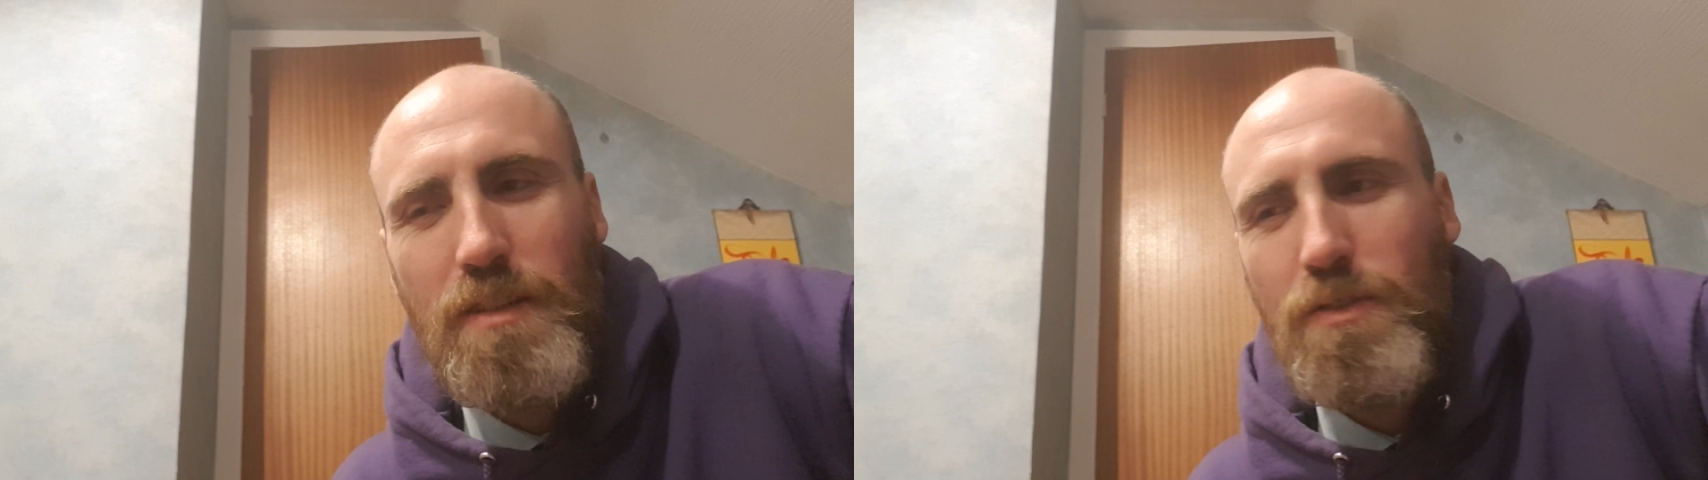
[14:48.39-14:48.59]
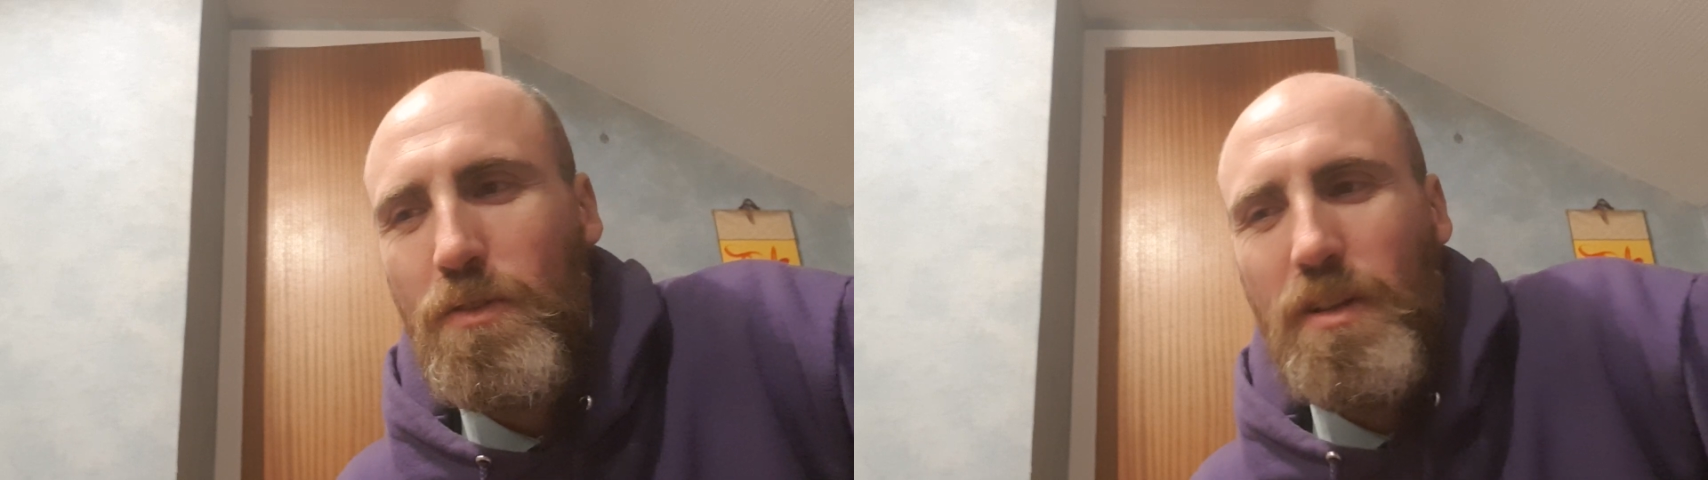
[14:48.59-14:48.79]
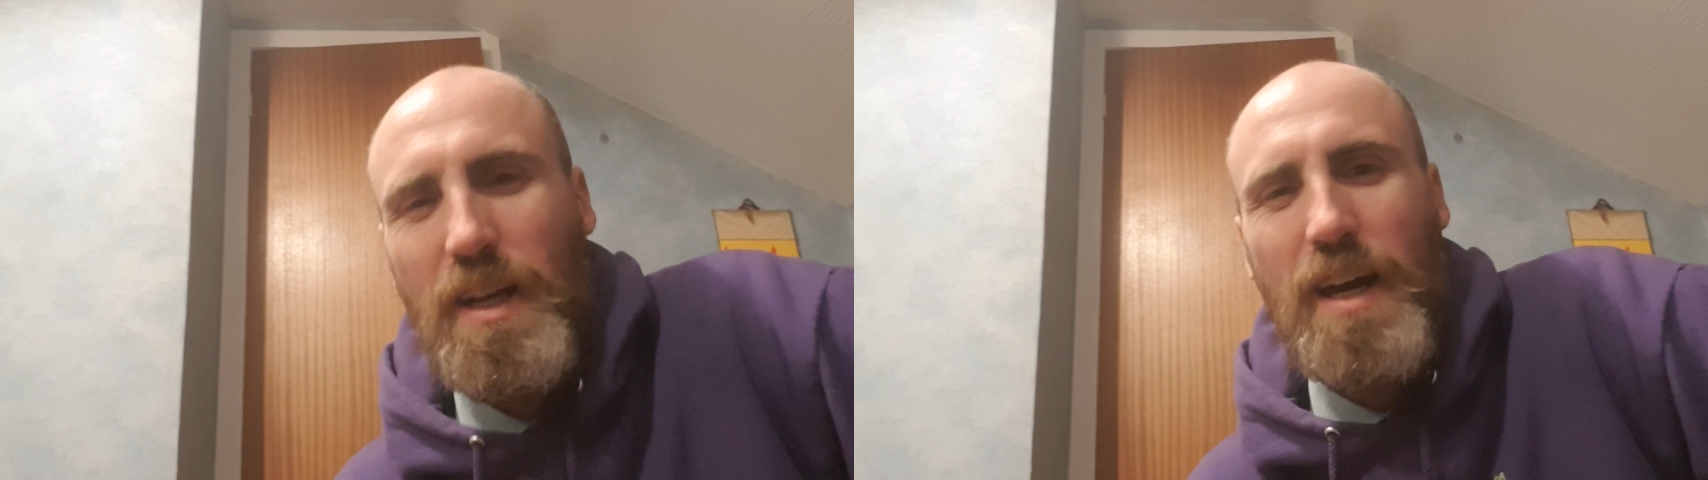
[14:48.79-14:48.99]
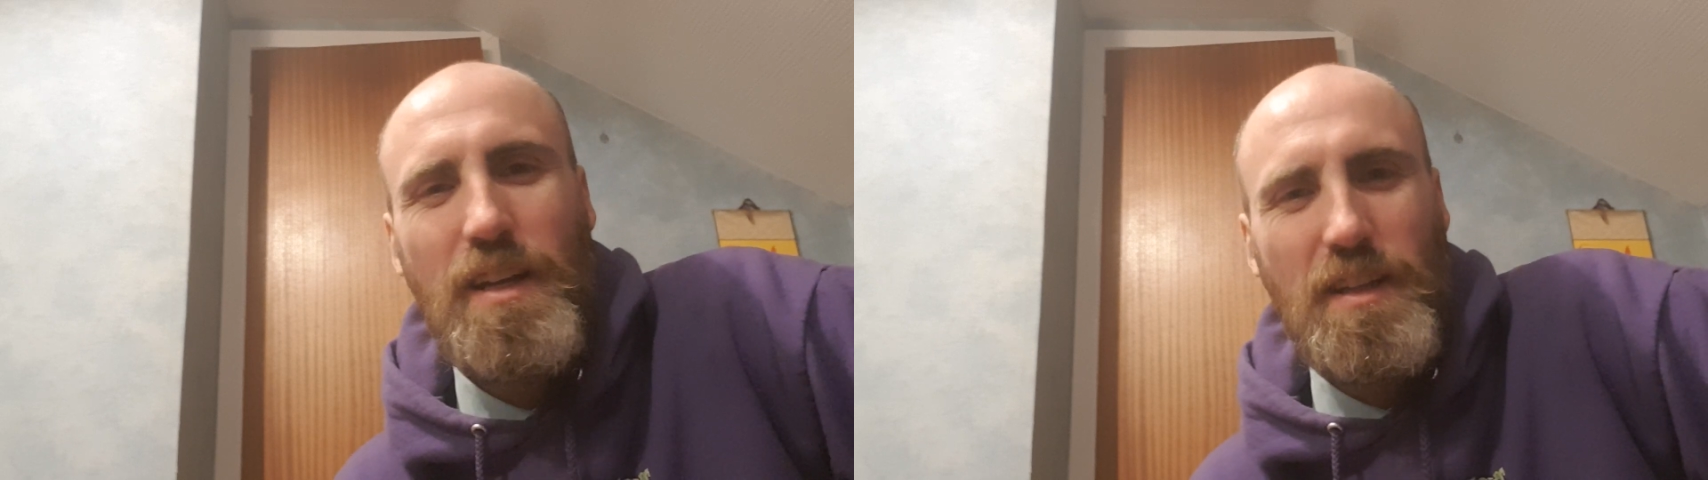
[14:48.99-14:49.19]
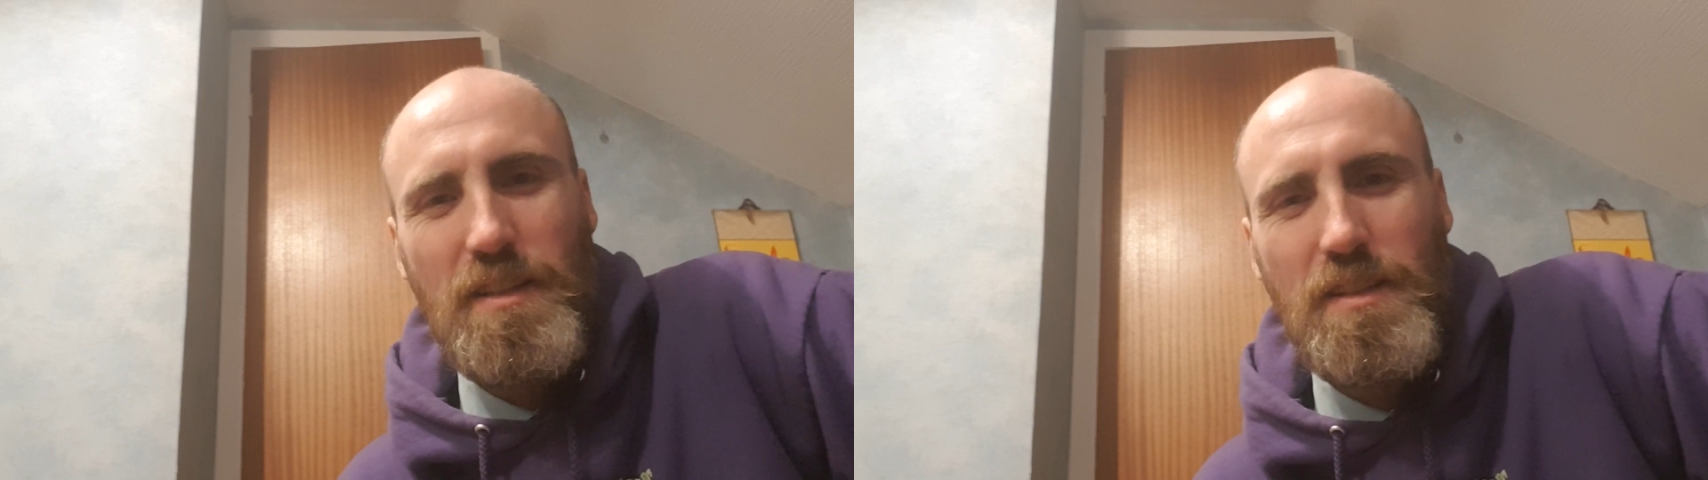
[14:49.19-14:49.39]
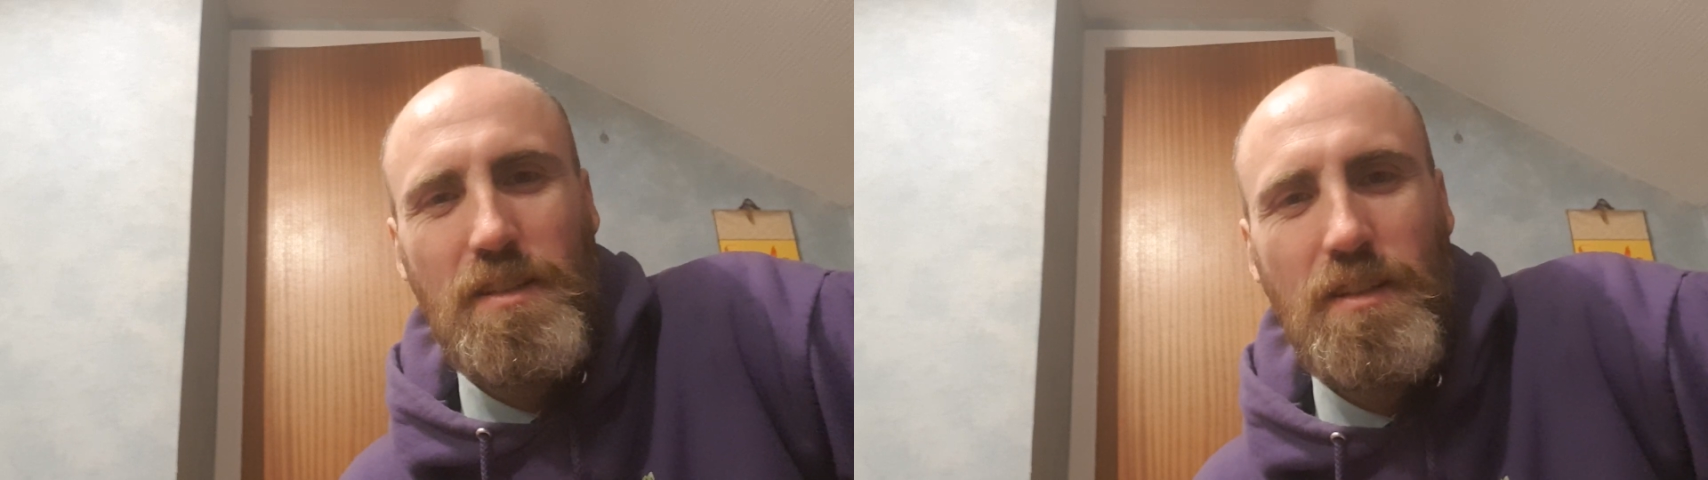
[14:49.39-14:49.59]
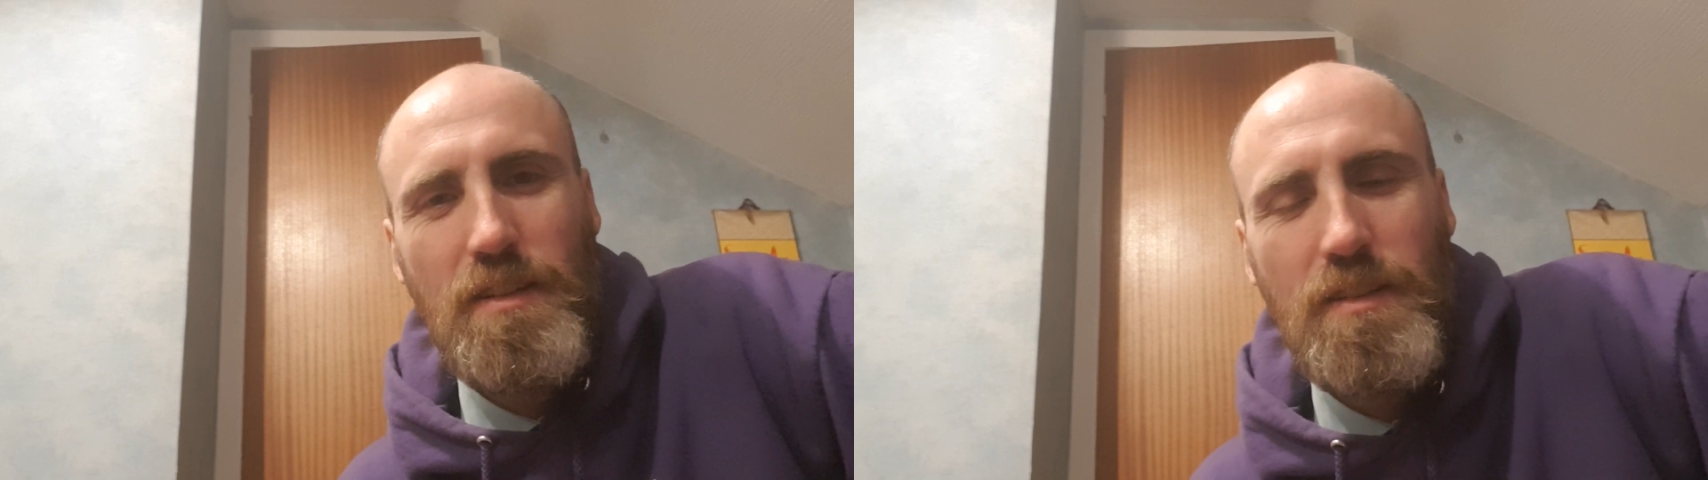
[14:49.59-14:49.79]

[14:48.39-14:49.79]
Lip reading: Total arrogance,